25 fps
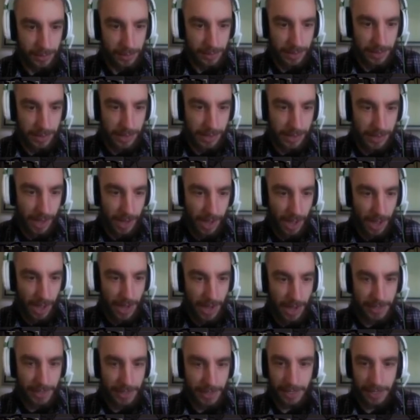
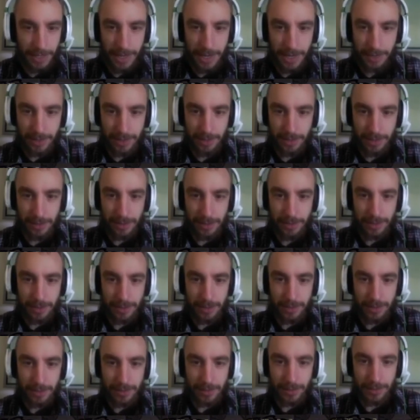9 ladder.
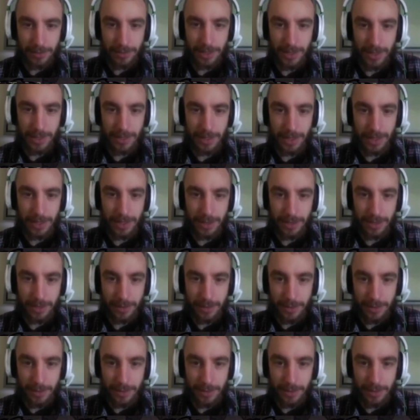Right there.